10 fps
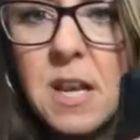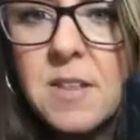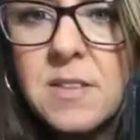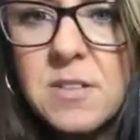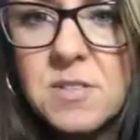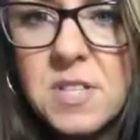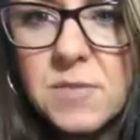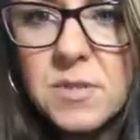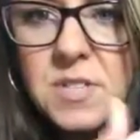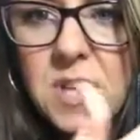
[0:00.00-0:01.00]
And these are
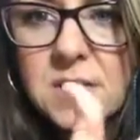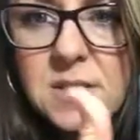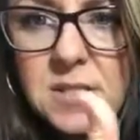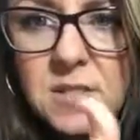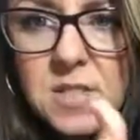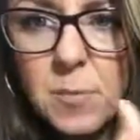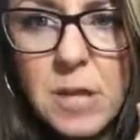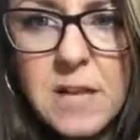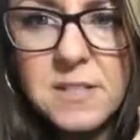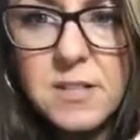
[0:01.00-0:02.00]
silver studs. They're still
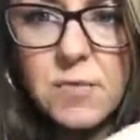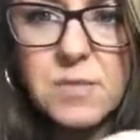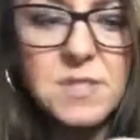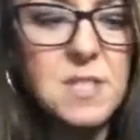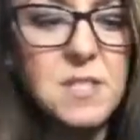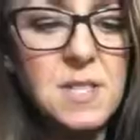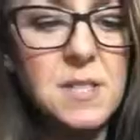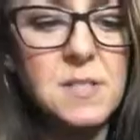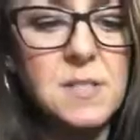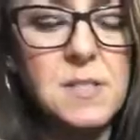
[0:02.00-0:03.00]
plastic over the
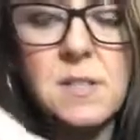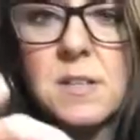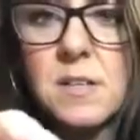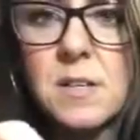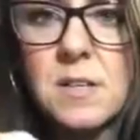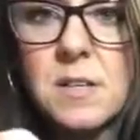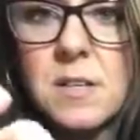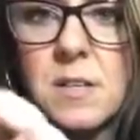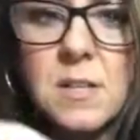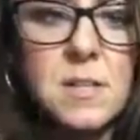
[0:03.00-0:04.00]
CCs.
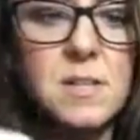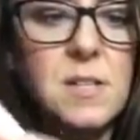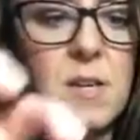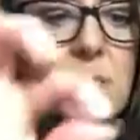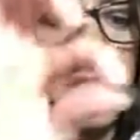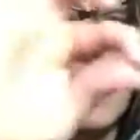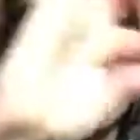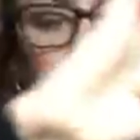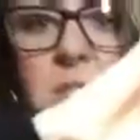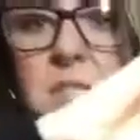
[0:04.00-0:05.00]
So it
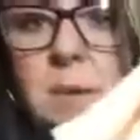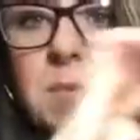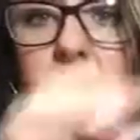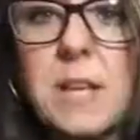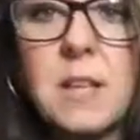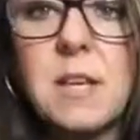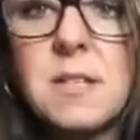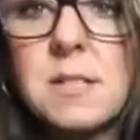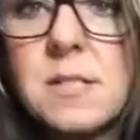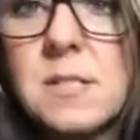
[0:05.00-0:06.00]
opens up like
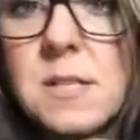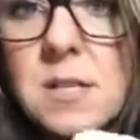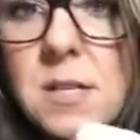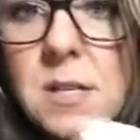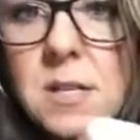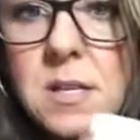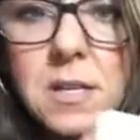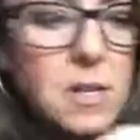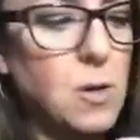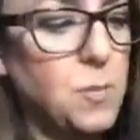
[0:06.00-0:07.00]
this,
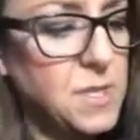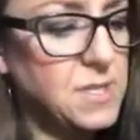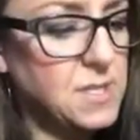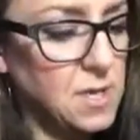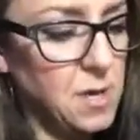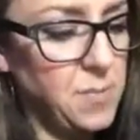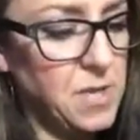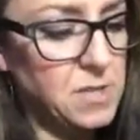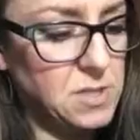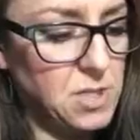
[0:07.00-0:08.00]
and it opens up
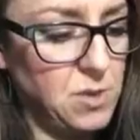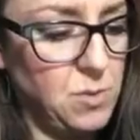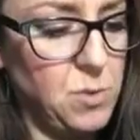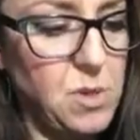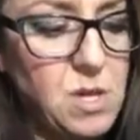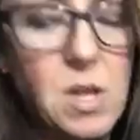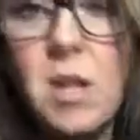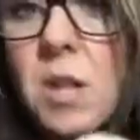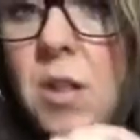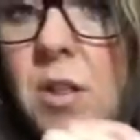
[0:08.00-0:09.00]
into
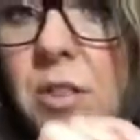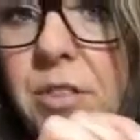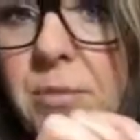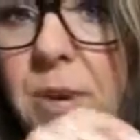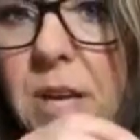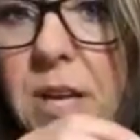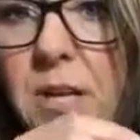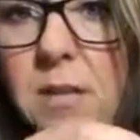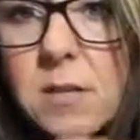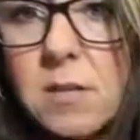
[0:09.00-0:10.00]

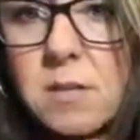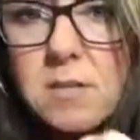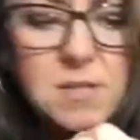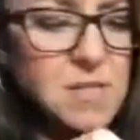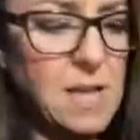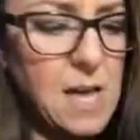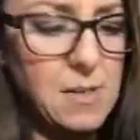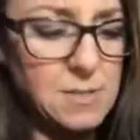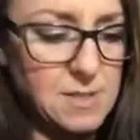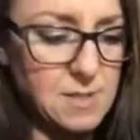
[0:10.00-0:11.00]
3
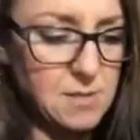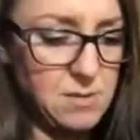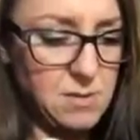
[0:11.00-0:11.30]
slots.